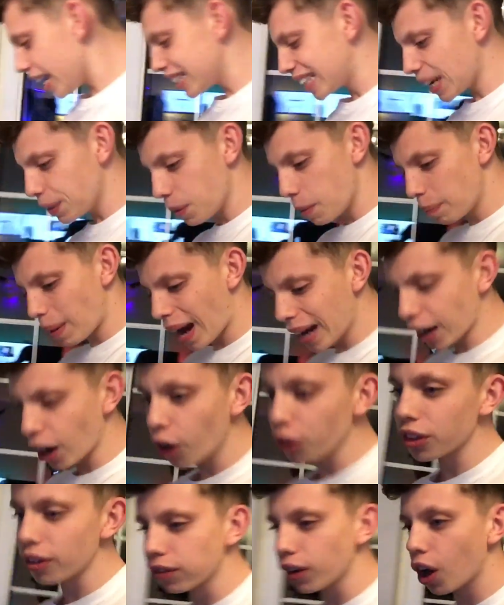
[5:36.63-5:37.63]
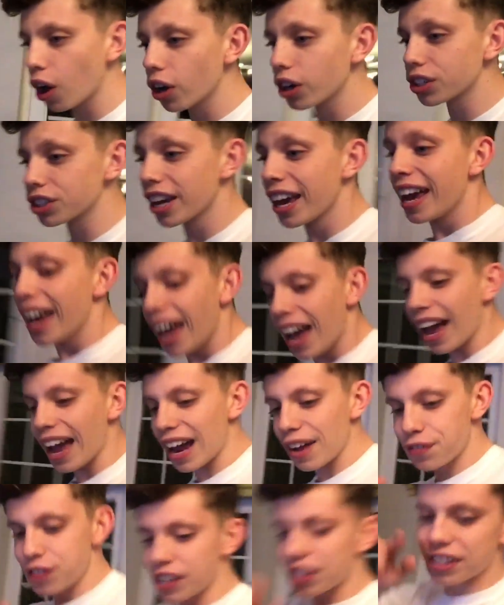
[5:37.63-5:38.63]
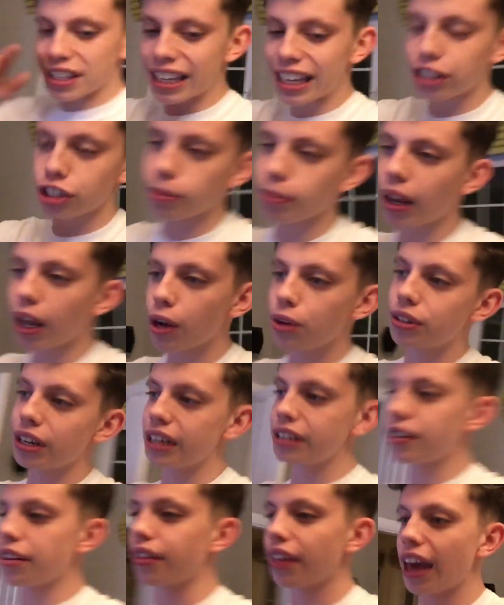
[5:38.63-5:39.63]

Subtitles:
is it, we're back on the vlogs. If this thing is uploaded,